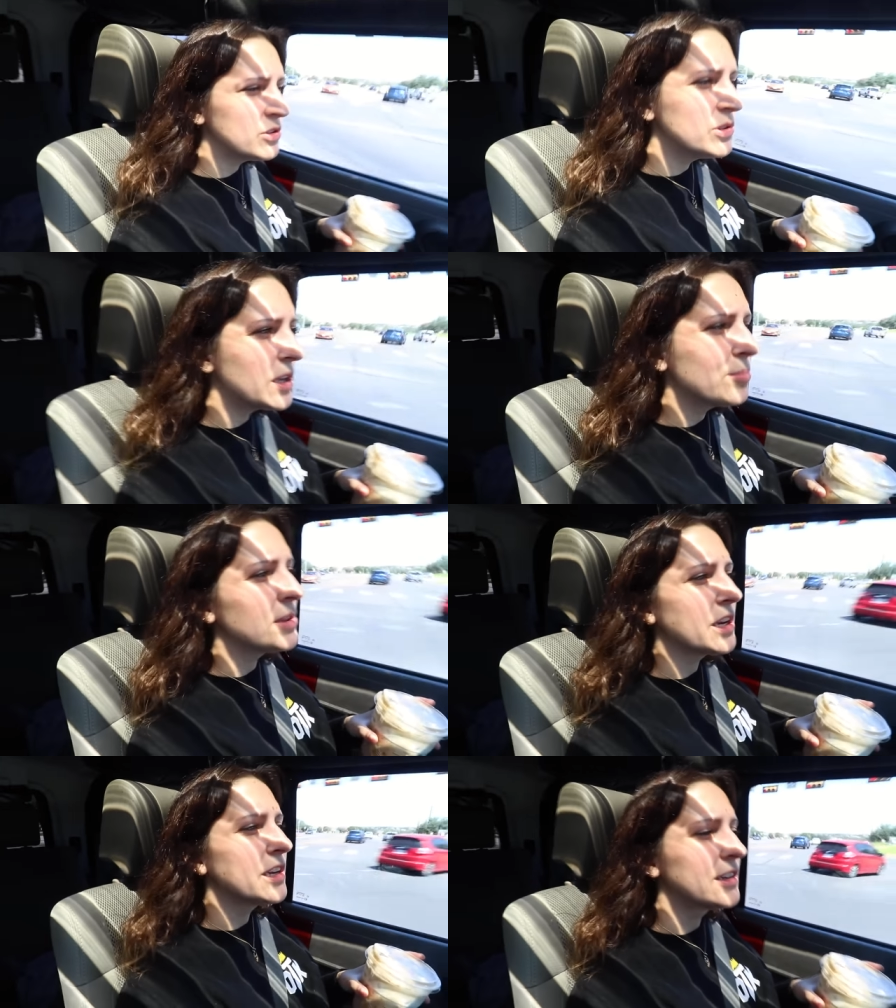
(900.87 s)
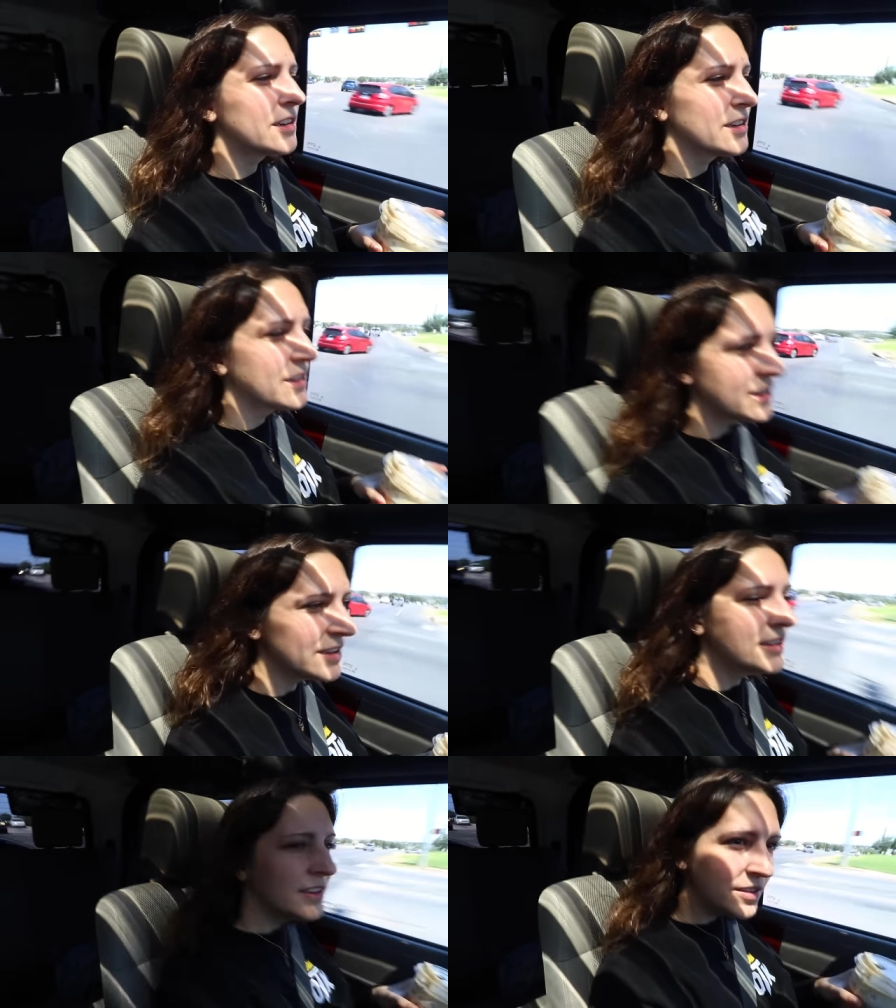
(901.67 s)
do something.
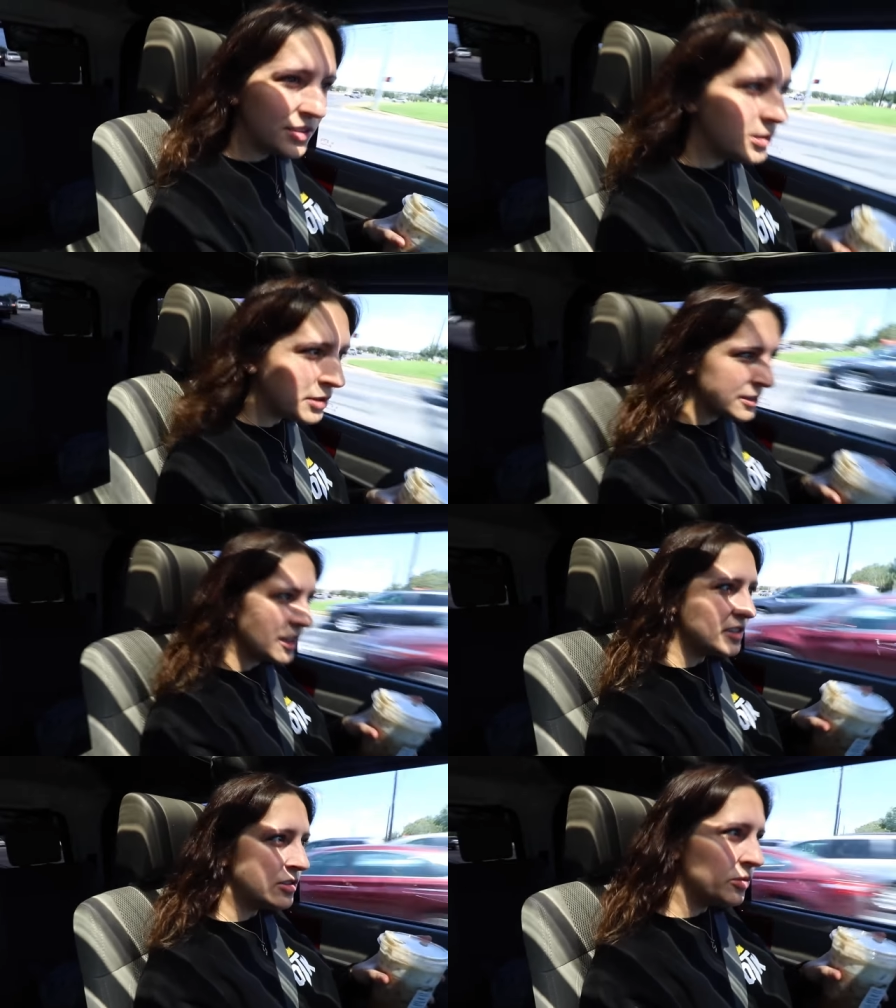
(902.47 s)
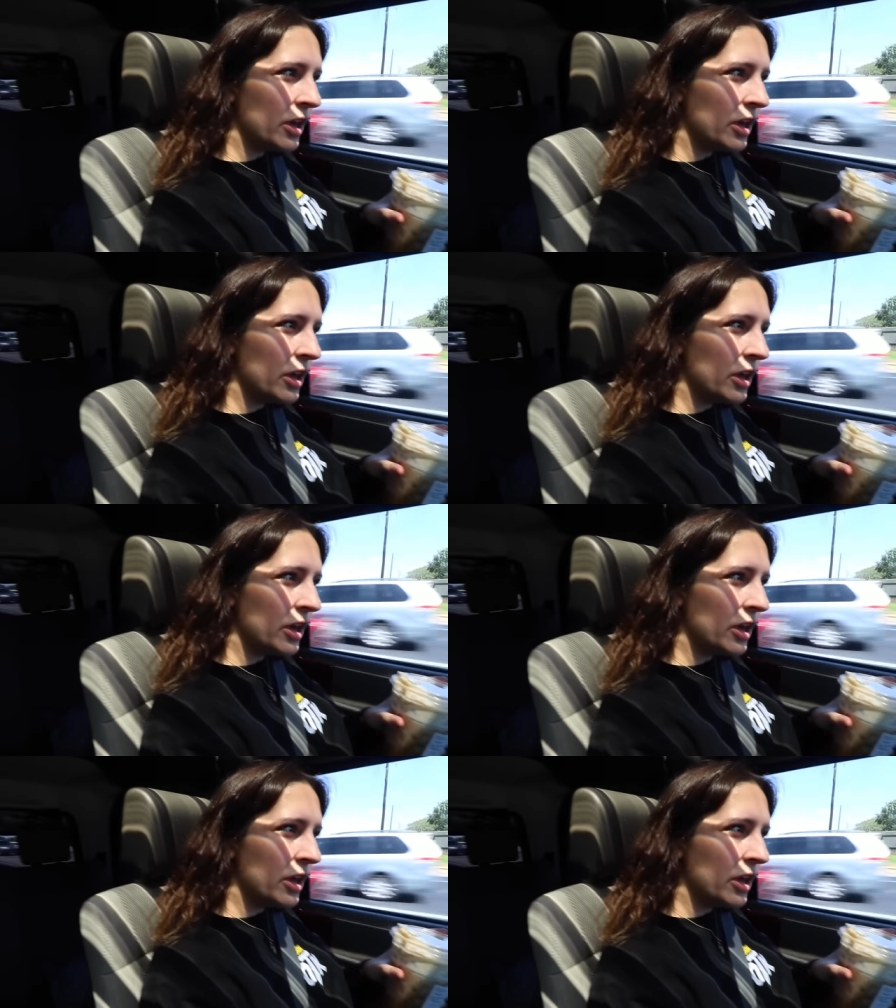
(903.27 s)
Do you think they'd do